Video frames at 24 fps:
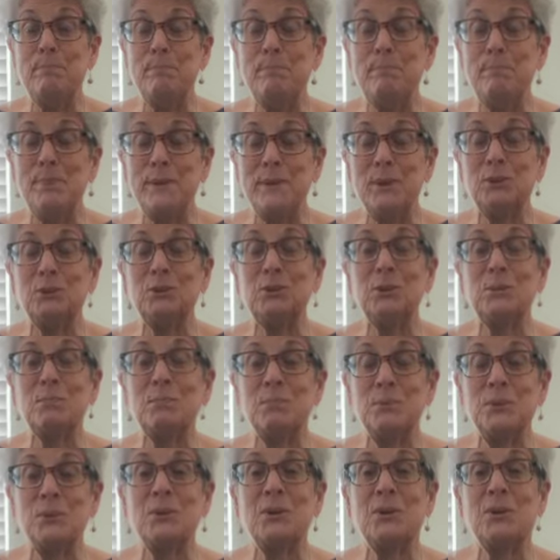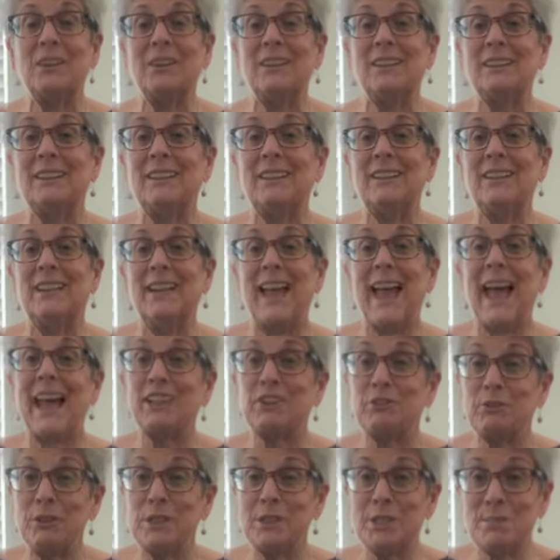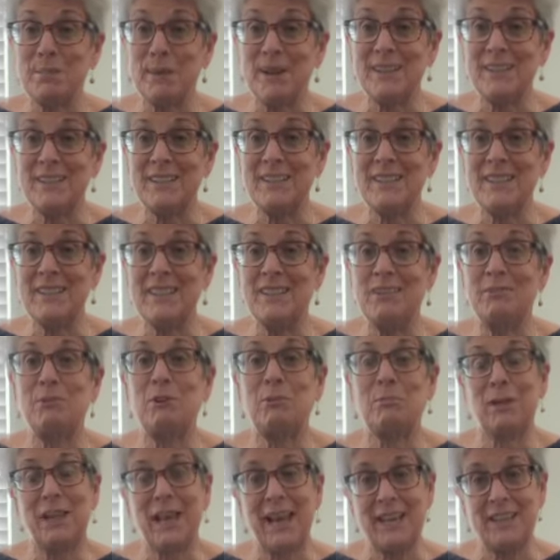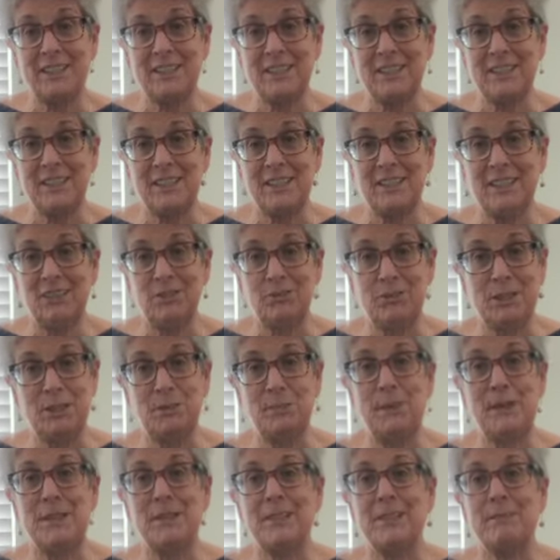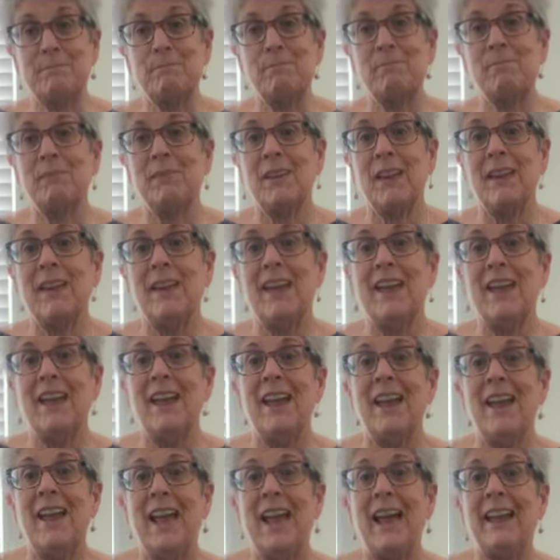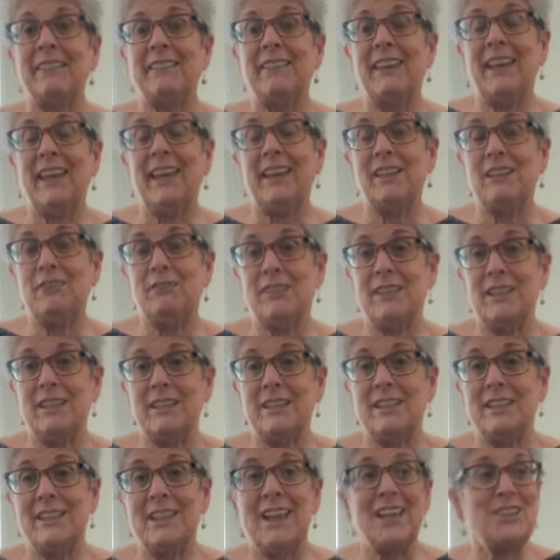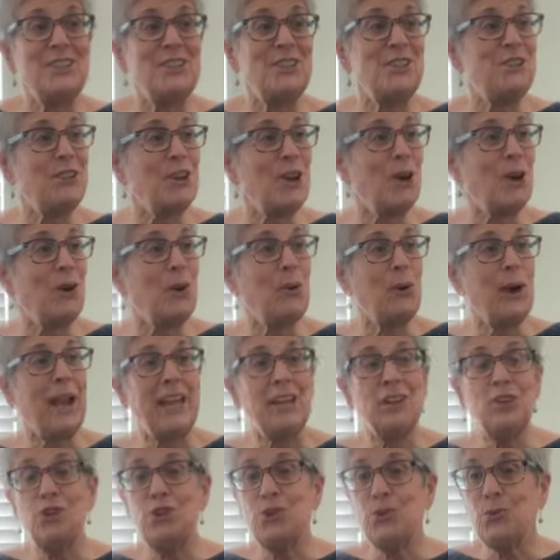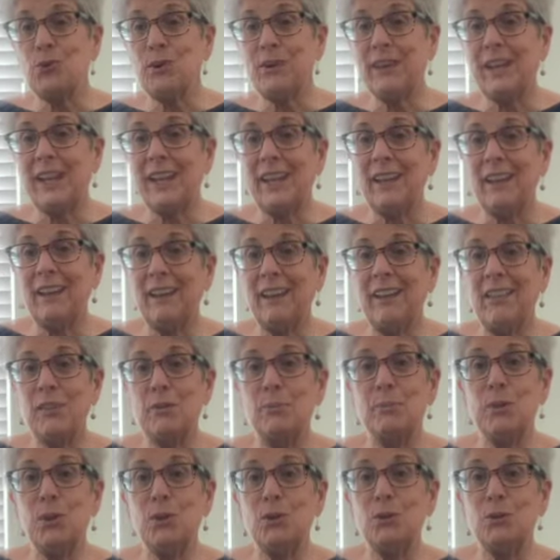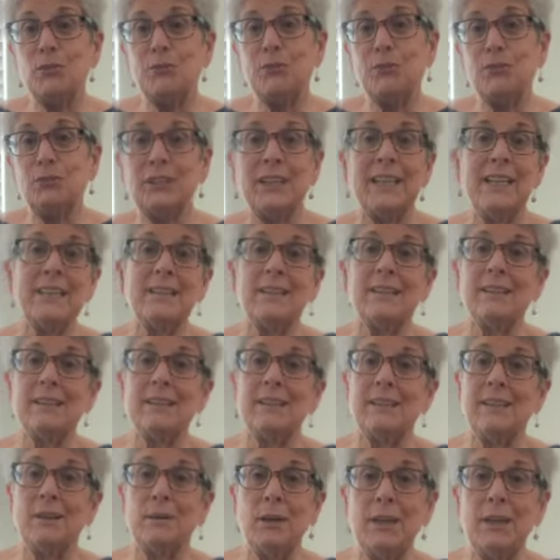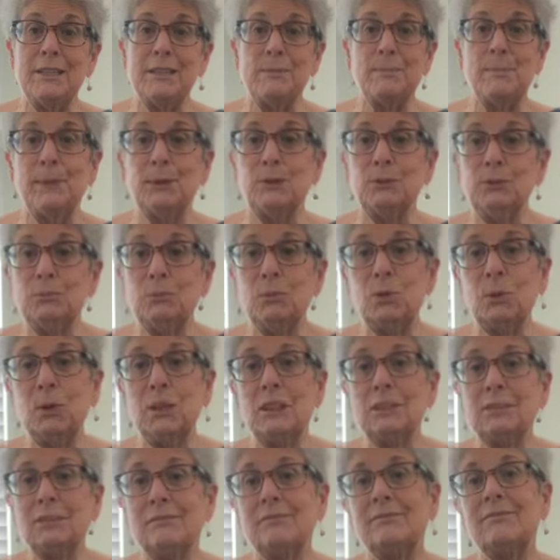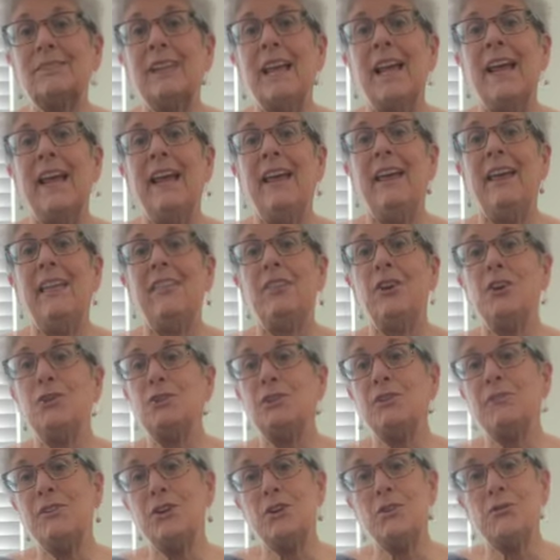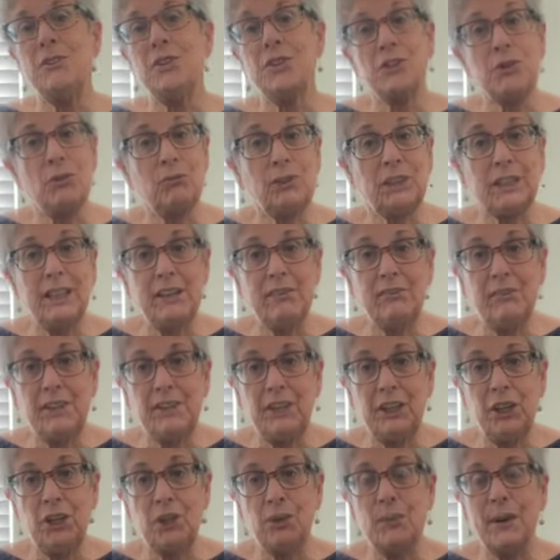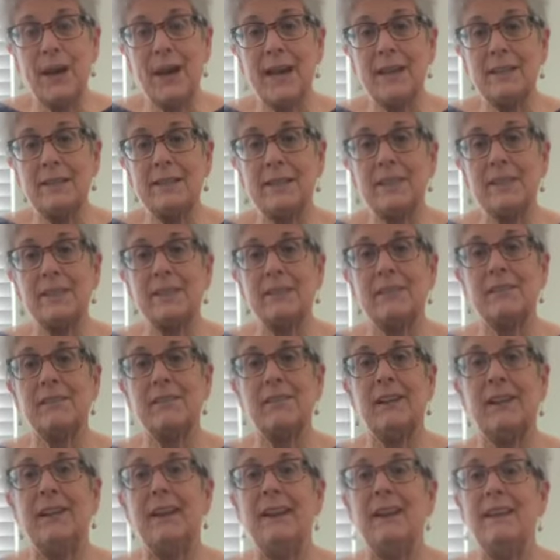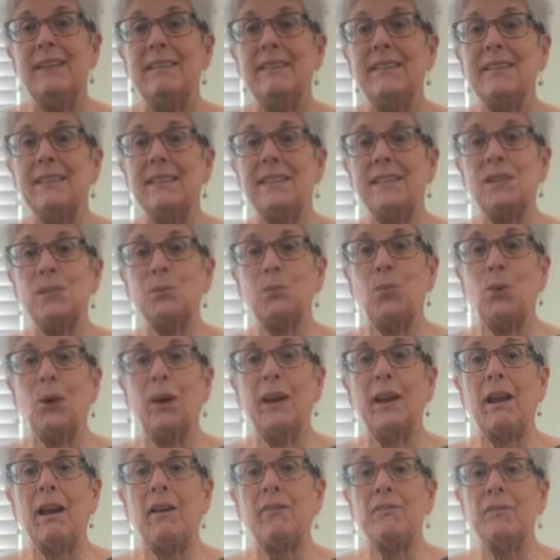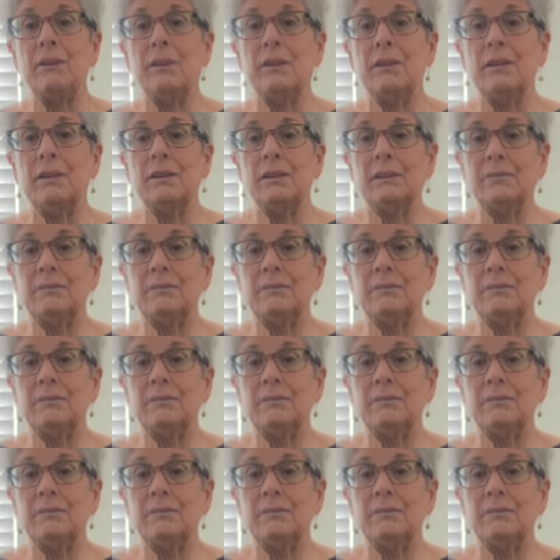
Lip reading: Biltmore at Christmas from last Christmas at the end of this. So enjoy the beautifulness that Biltmore. Those of you that don't live in the US, this is one of the,